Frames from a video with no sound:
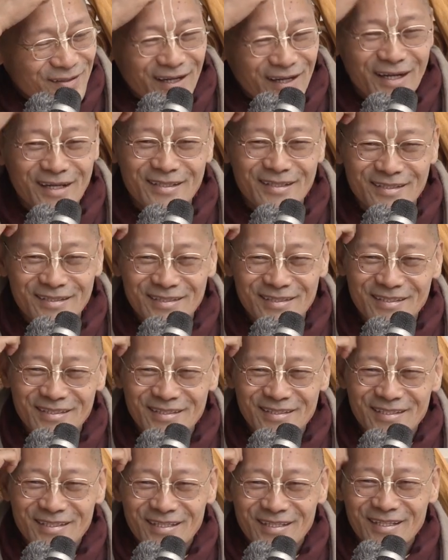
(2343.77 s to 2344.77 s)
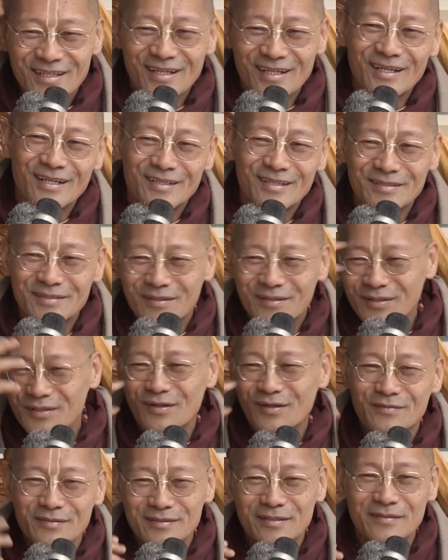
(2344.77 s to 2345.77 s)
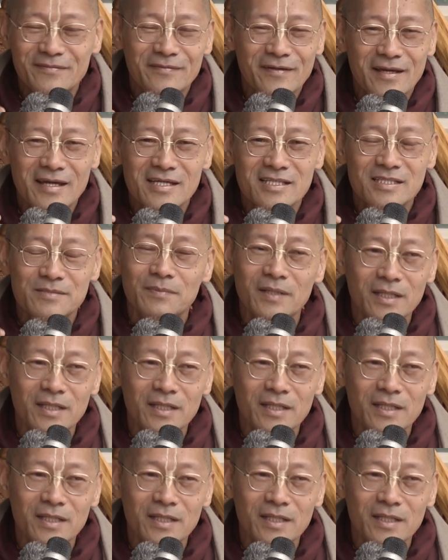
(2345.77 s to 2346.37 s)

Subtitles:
right? All over the face.